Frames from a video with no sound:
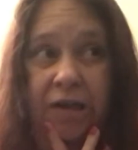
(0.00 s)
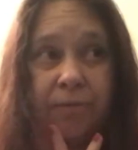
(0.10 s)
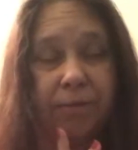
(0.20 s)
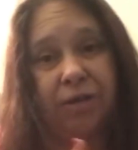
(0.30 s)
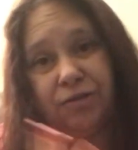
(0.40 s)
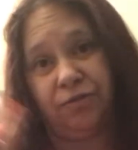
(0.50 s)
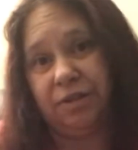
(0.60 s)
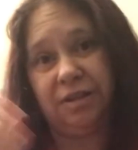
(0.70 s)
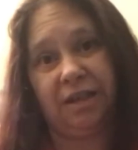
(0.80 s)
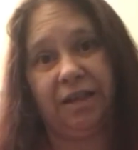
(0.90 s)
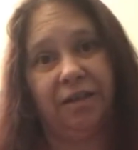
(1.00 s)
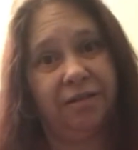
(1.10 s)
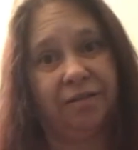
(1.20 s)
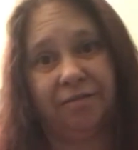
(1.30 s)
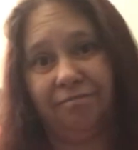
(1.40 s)
because obviously
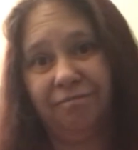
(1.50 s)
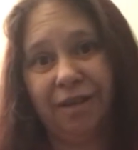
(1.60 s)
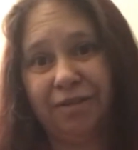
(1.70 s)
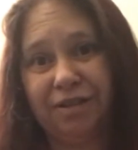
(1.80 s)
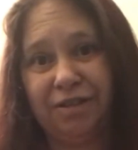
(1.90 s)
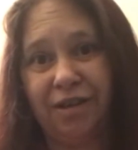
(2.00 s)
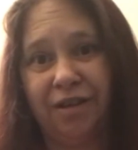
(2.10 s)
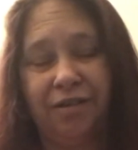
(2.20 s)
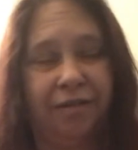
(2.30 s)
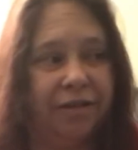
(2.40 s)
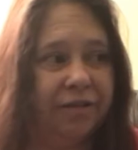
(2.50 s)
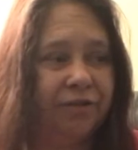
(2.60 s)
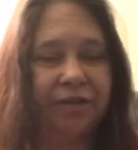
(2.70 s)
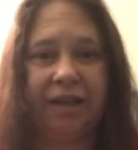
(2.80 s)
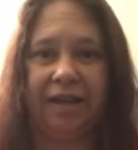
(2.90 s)
no sun,
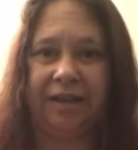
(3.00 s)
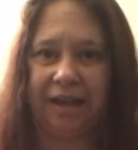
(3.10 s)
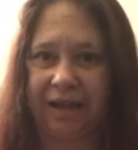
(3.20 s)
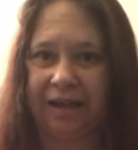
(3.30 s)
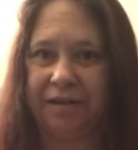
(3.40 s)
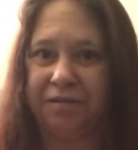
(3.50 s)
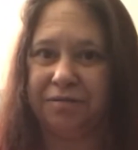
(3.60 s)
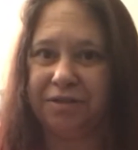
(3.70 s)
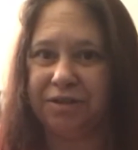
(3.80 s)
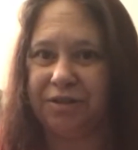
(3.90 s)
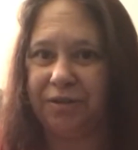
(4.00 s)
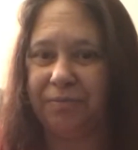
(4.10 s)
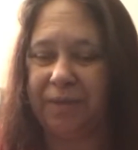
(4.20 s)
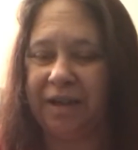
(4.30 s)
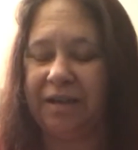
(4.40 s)
not getting out, do you know what
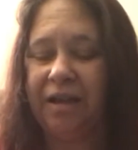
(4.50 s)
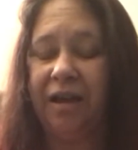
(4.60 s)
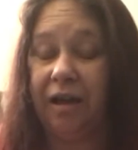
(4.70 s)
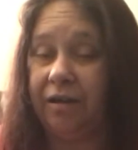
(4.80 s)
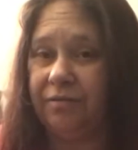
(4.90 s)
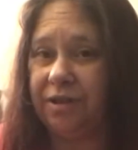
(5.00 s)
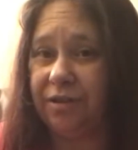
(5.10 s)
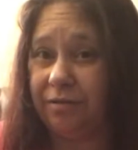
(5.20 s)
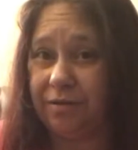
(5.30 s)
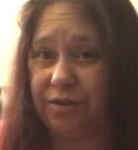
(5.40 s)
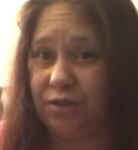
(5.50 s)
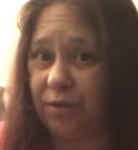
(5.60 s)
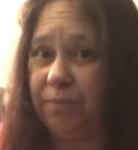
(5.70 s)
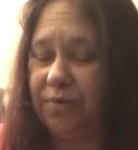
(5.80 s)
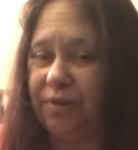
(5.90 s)
I mean? And some
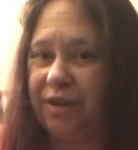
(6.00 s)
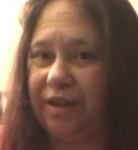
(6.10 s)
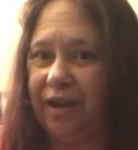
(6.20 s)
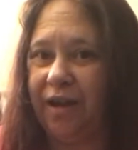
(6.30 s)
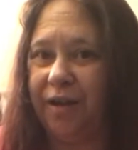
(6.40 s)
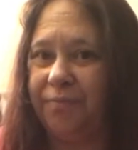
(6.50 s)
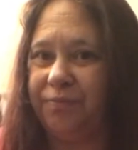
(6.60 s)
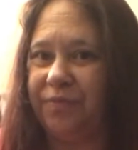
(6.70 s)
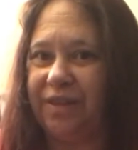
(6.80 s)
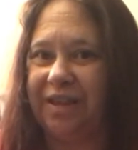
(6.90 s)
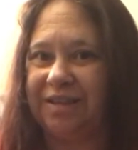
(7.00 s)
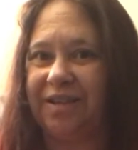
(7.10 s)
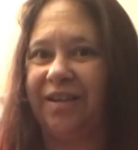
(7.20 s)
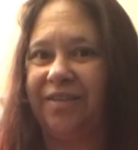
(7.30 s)
of the things like